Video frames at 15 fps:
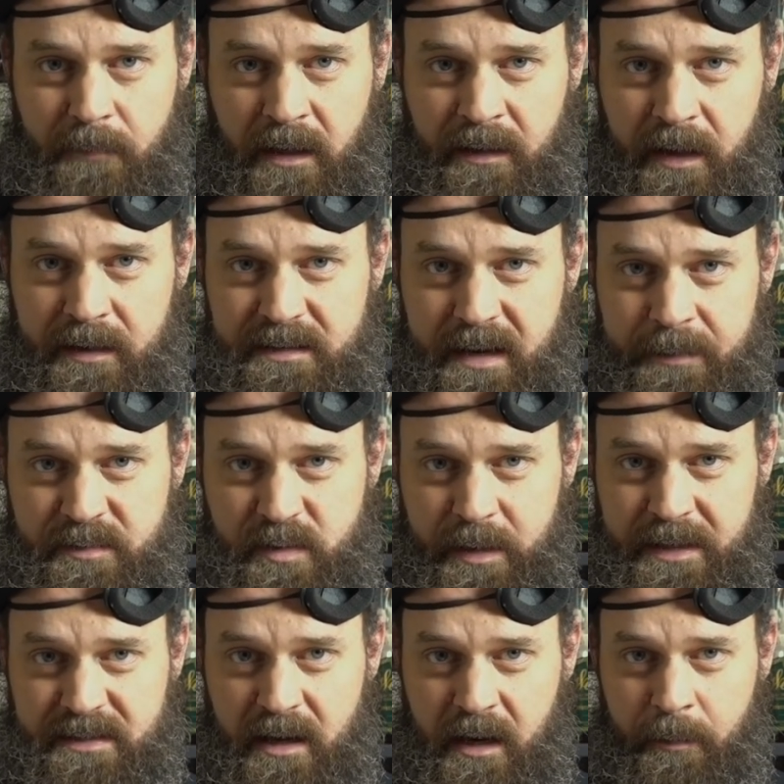A lot of times when
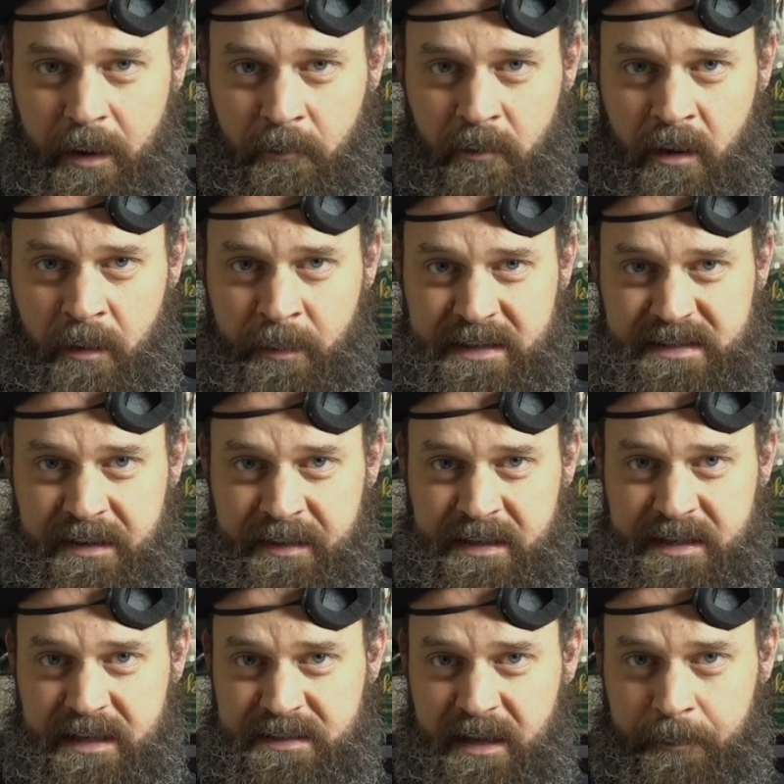I talk about rum, I say they
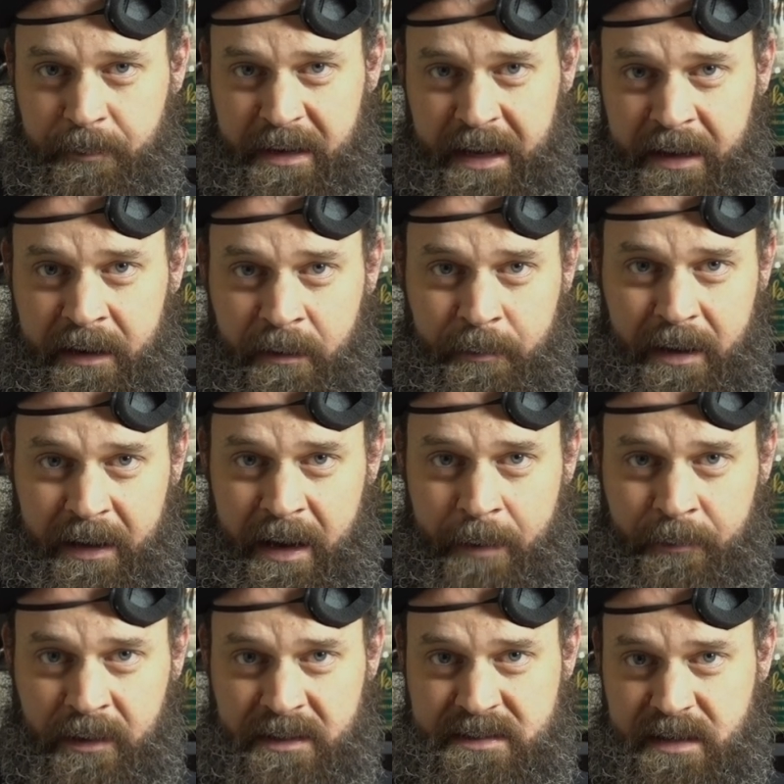taste like banana,
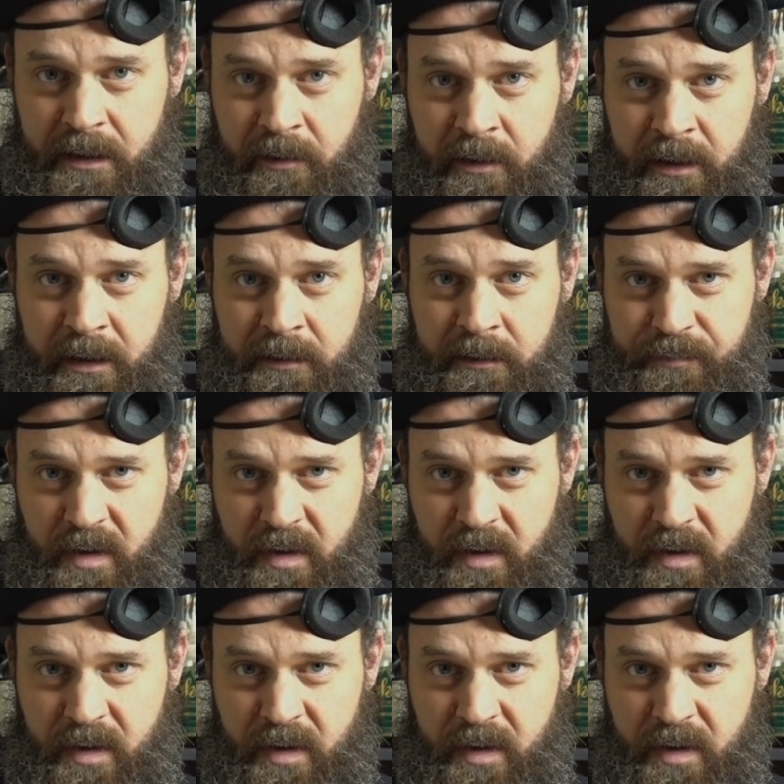pineapple, etc.